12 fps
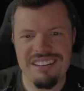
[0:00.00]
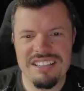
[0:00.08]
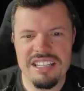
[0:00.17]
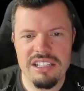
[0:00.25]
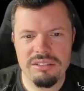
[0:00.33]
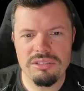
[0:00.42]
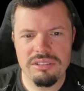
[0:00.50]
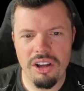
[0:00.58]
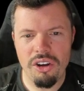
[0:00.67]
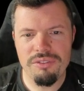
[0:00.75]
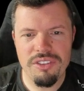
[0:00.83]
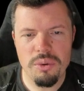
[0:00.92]
the deal
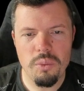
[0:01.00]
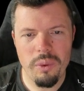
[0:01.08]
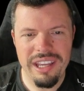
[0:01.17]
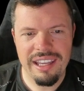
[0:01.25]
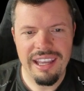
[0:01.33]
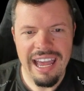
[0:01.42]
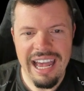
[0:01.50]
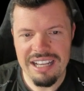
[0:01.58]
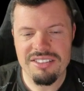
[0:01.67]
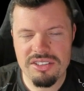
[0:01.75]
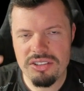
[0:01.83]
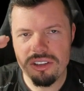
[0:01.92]
of the week
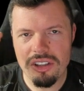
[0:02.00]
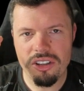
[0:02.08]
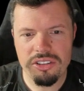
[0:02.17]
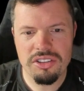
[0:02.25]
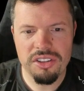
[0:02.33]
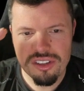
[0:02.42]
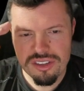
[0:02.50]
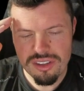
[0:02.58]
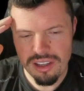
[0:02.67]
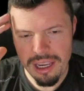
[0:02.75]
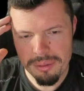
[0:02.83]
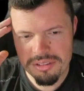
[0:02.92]
has to go to
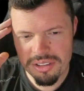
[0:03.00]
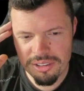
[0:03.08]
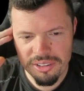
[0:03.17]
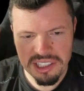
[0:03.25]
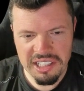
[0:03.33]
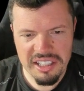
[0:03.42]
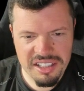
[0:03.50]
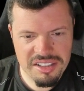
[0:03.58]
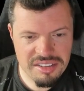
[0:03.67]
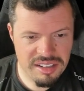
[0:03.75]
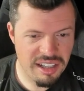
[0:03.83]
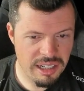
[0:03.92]
this absolutely
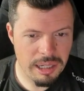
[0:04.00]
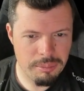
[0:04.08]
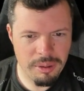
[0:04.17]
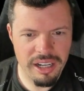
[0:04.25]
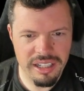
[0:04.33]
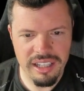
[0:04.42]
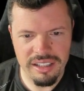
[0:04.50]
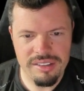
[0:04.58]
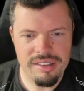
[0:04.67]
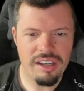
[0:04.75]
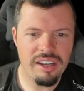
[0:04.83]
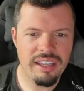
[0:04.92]
insane upgrade
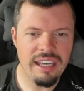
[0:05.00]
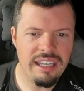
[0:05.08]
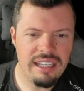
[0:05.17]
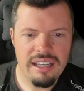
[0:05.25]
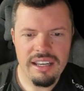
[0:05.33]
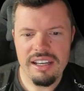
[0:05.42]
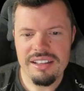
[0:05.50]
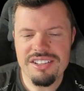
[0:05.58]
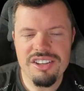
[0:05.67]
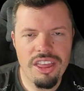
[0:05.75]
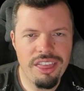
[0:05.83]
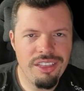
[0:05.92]
kit. Okay,
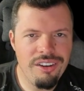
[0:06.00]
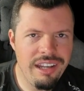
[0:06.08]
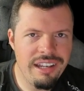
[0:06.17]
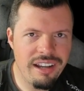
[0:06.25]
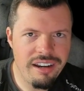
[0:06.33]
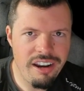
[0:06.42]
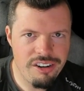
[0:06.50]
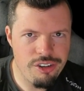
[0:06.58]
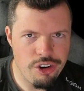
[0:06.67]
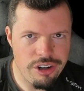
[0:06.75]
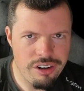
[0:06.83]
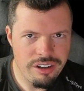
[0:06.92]
there's a
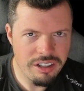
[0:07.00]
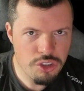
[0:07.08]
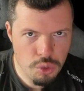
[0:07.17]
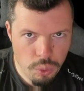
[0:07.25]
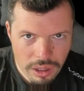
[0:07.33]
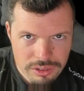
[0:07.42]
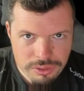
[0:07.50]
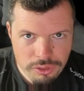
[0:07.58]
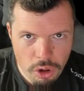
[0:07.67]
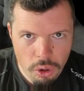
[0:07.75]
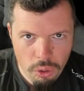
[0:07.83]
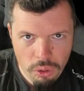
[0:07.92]
3900, a
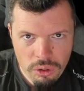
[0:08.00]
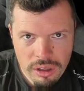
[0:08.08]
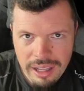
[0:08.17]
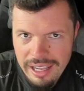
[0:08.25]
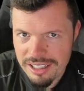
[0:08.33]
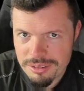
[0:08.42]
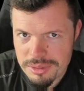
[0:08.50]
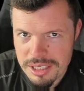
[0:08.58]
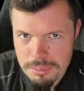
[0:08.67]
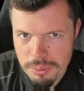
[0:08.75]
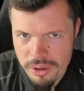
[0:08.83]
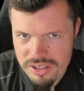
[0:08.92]
12-core
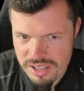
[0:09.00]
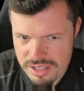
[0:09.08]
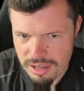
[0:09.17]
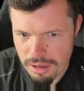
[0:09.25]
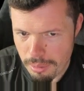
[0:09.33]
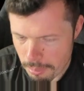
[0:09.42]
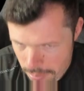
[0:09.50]
AMD processor,